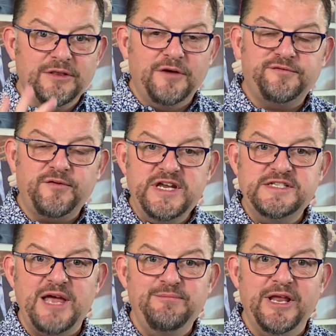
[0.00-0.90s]
the free
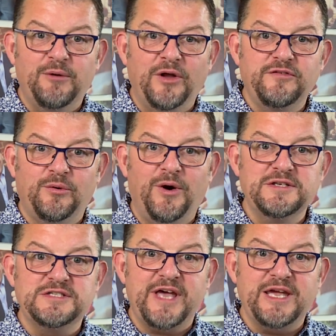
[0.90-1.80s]
10-minute
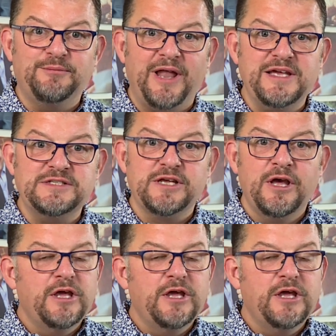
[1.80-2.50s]
one-to-ones take place.